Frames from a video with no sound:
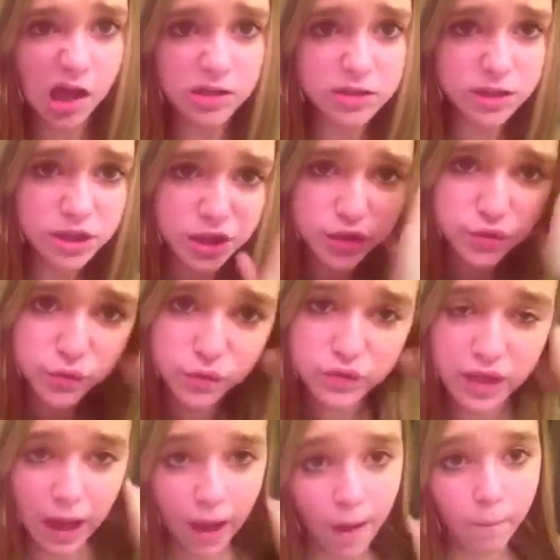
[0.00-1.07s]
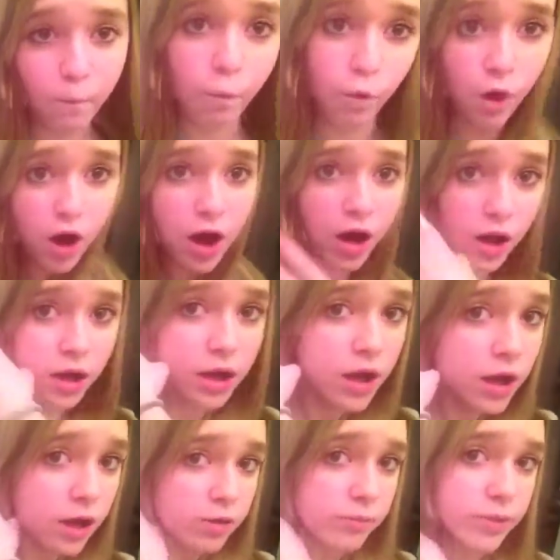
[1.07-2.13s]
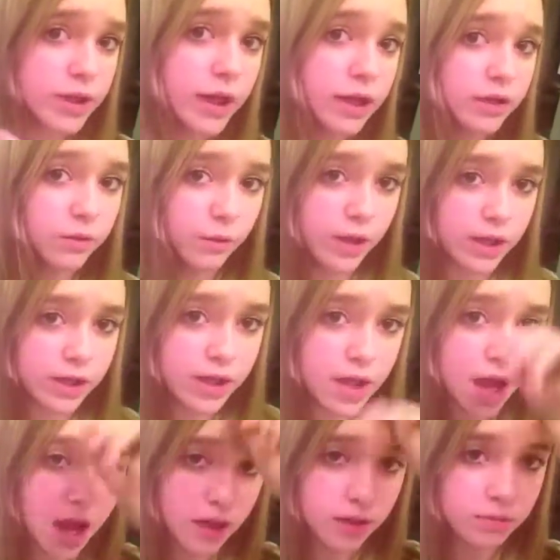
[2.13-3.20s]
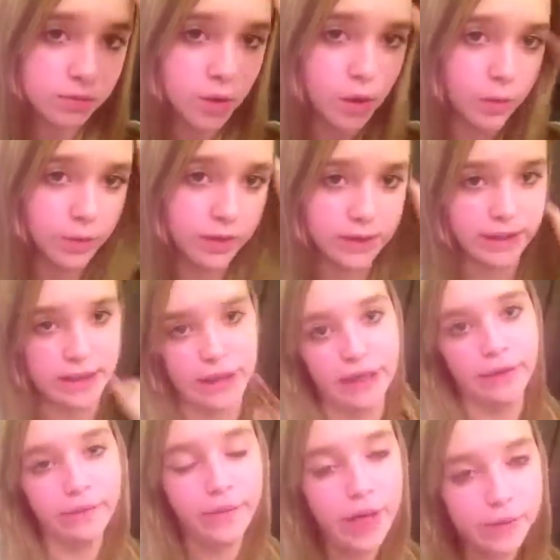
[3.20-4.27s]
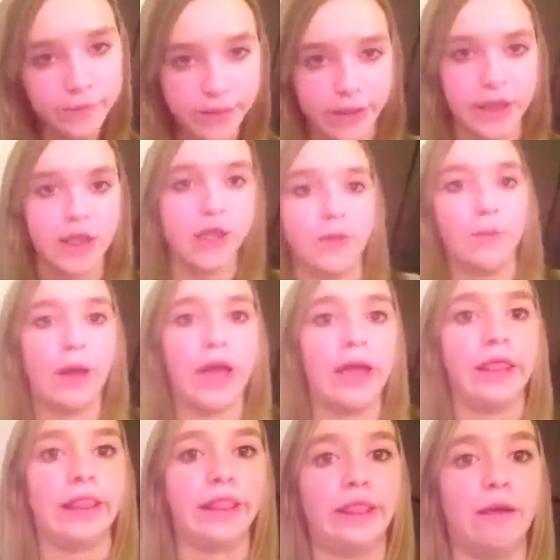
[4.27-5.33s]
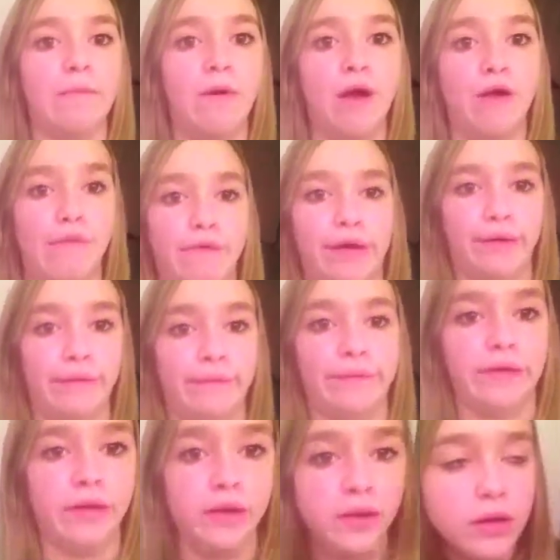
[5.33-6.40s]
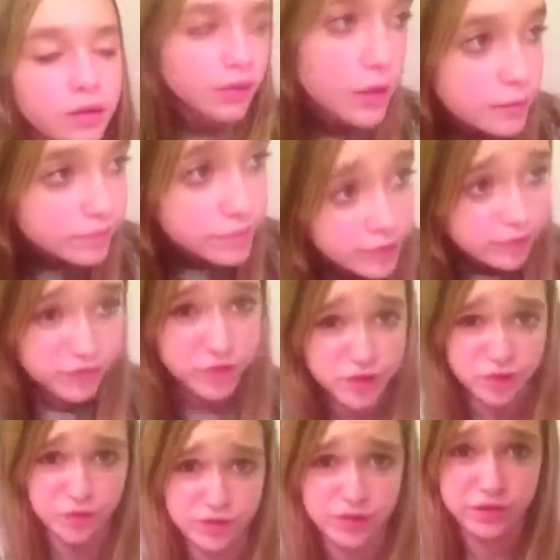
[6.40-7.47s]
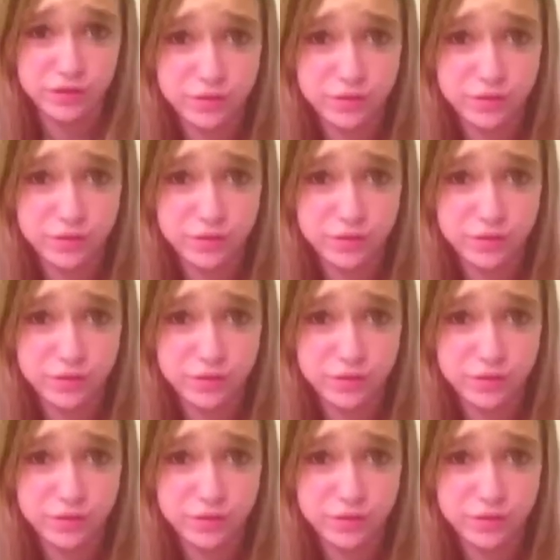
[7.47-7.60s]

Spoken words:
Excuse-moi. But anyway, I am going to go. I will see you guys tomorrow. That was so cute.